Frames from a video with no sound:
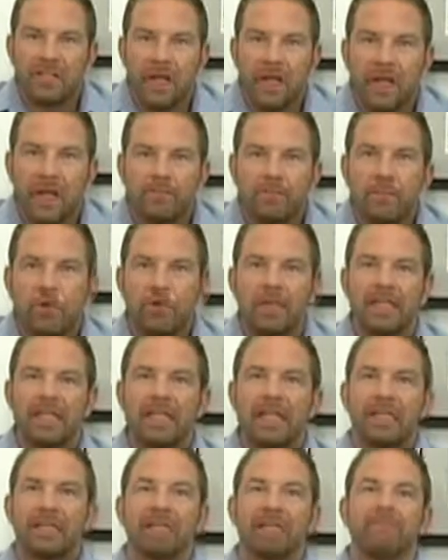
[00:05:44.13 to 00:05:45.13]
time for
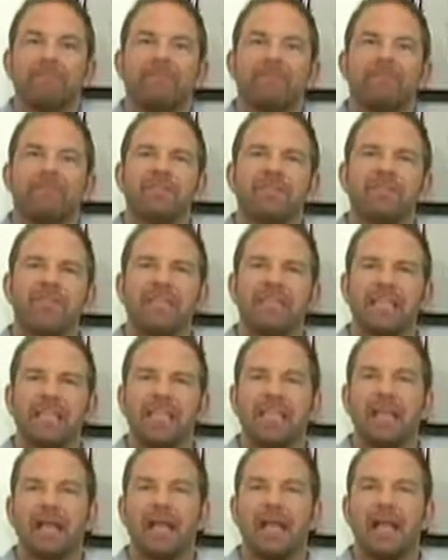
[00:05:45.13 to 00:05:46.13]
the
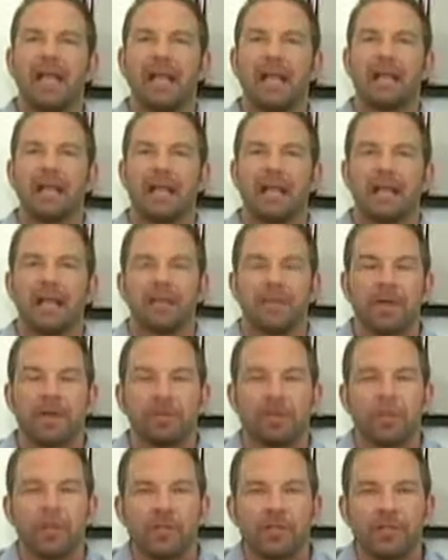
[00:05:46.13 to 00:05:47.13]
physique enhancement
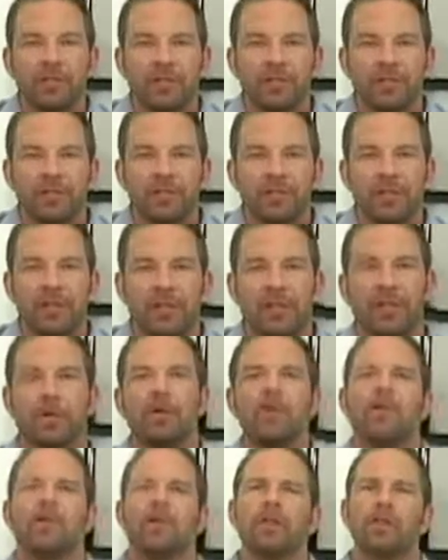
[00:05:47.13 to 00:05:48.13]
portion of the show.
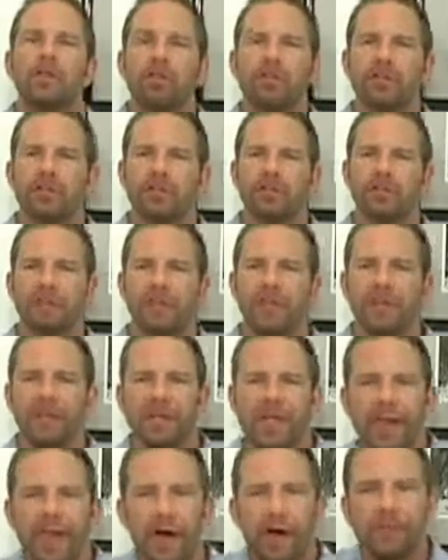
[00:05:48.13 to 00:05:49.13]
The portion of the show that
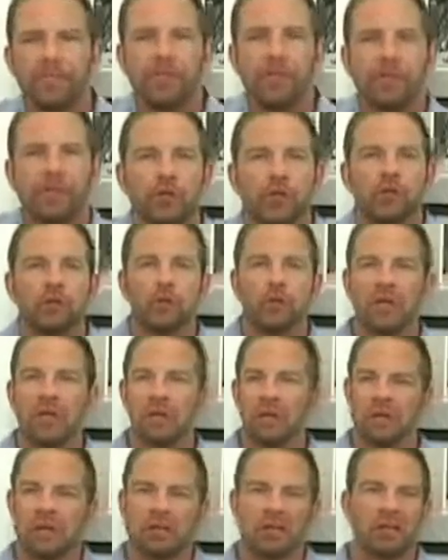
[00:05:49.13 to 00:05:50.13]
helps you
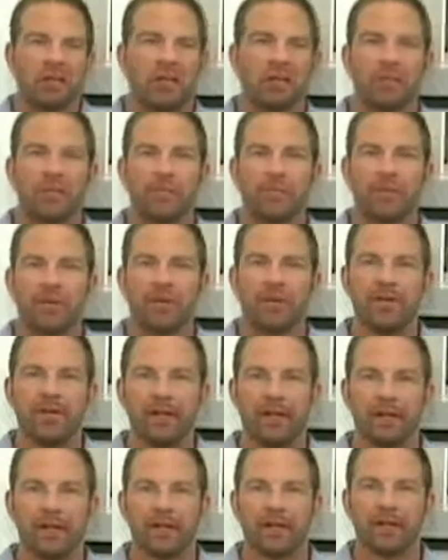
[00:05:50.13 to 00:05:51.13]
look better
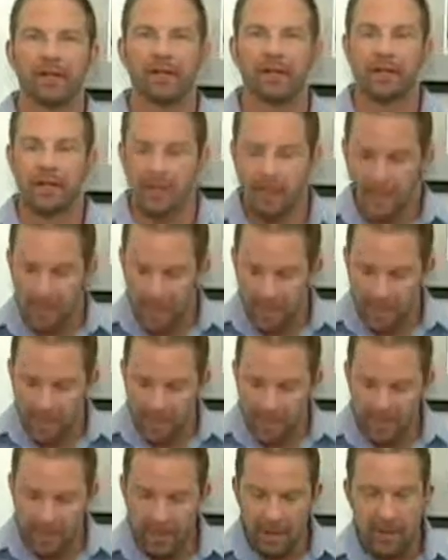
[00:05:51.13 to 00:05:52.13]
naked.
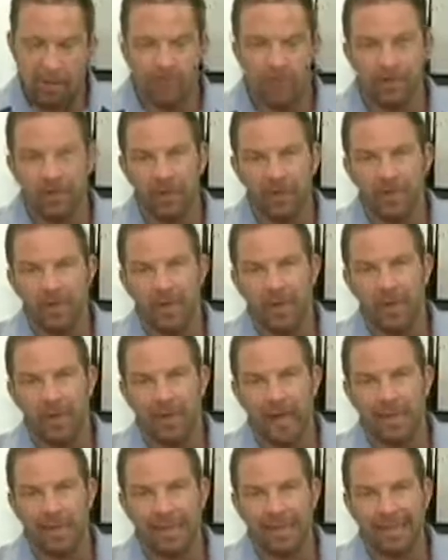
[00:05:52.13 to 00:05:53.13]
Now what I'm going to tell you
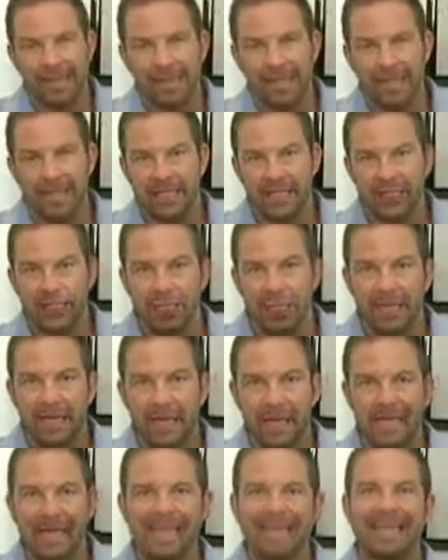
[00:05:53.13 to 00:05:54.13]
about this
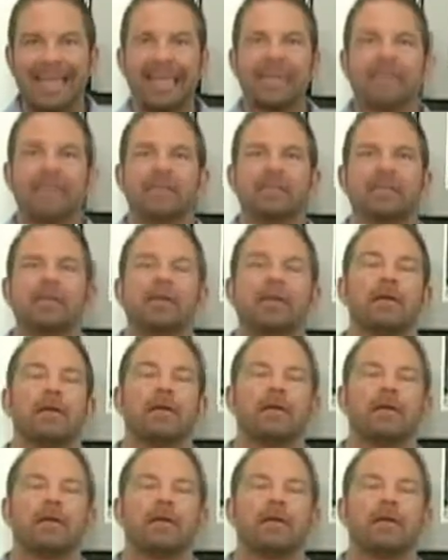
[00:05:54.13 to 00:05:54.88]
week is